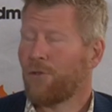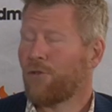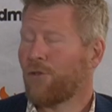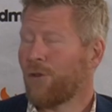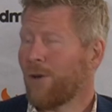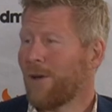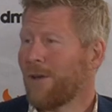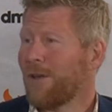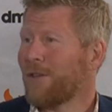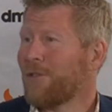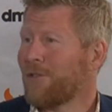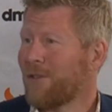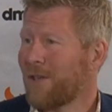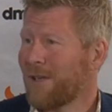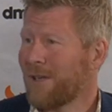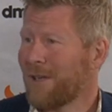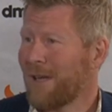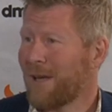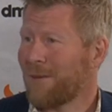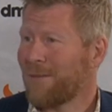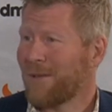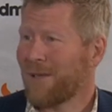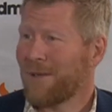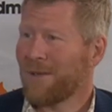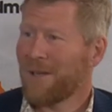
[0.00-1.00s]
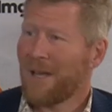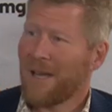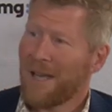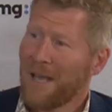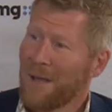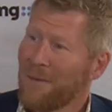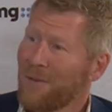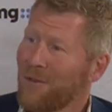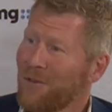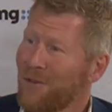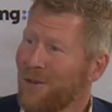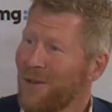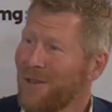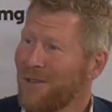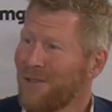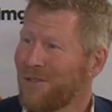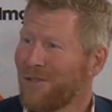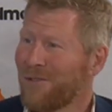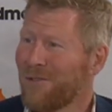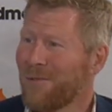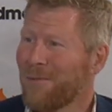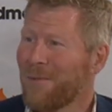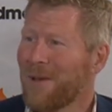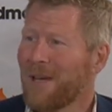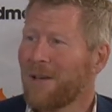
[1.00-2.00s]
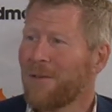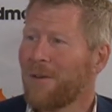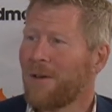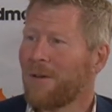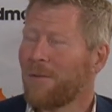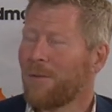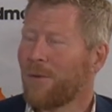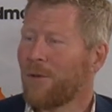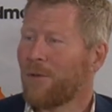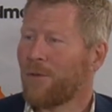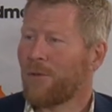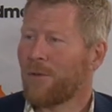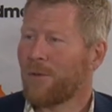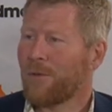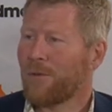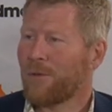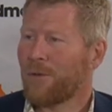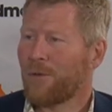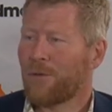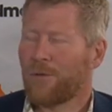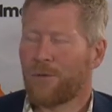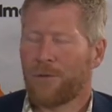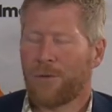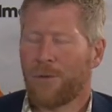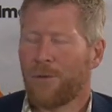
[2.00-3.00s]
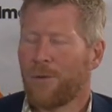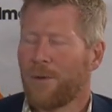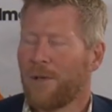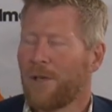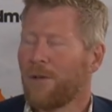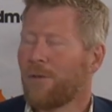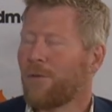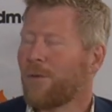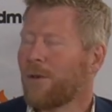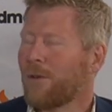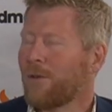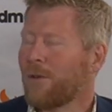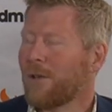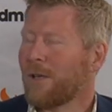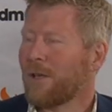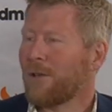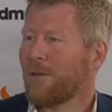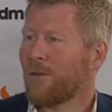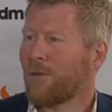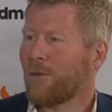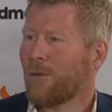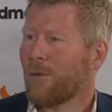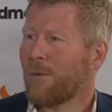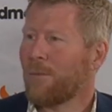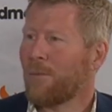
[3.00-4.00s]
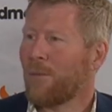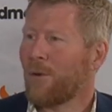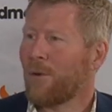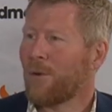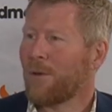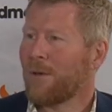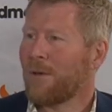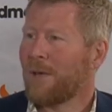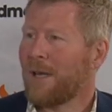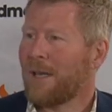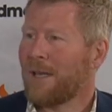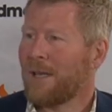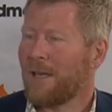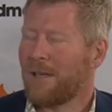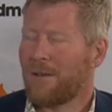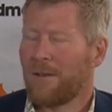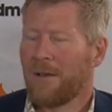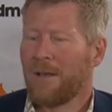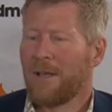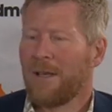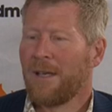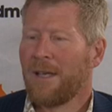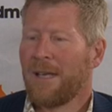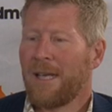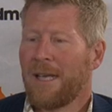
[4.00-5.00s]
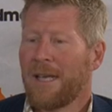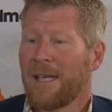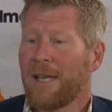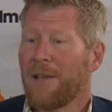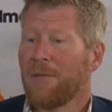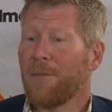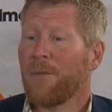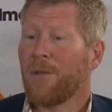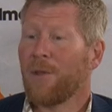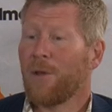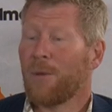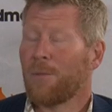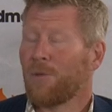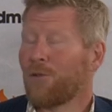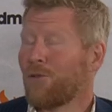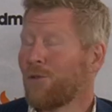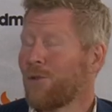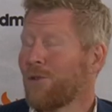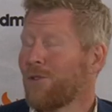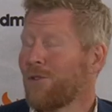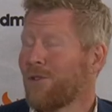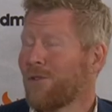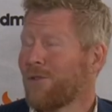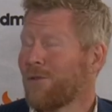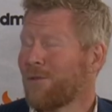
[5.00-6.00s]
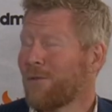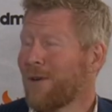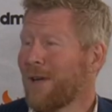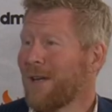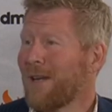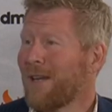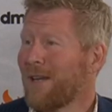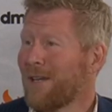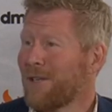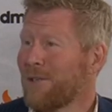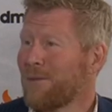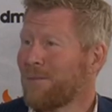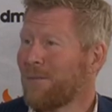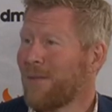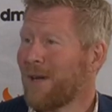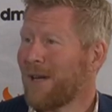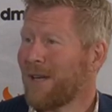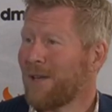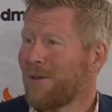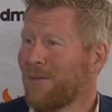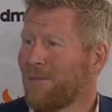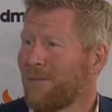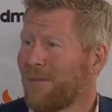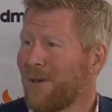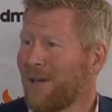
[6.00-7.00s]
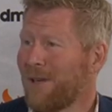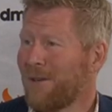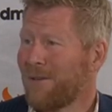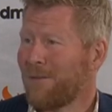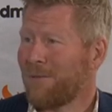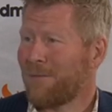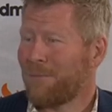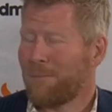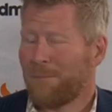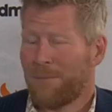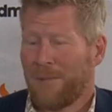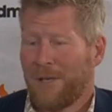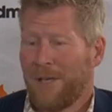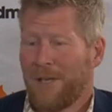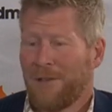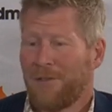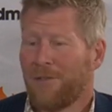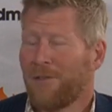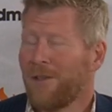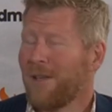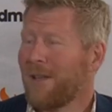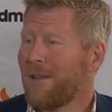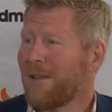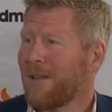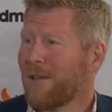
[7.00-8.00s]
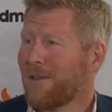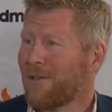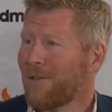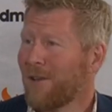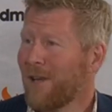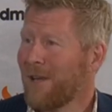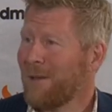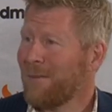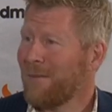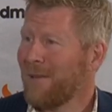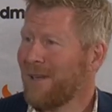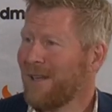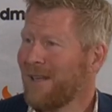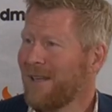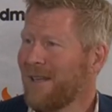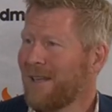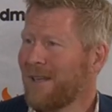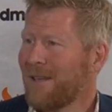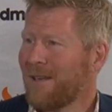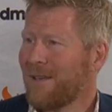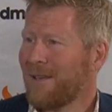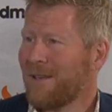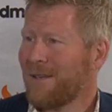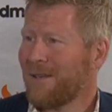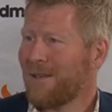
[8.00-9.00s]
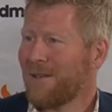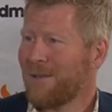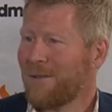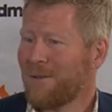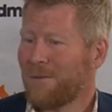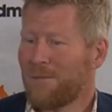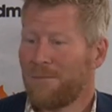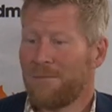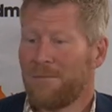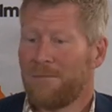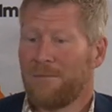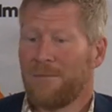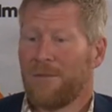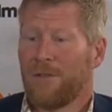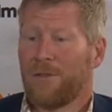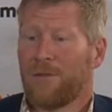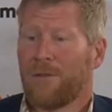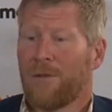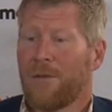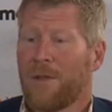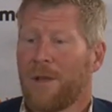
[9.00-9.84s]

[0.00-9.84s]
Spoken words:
geology, I mean, I am a geologist, the background was so interesting and so important, and it gave me the opportunity to finalize my PhD at that time. So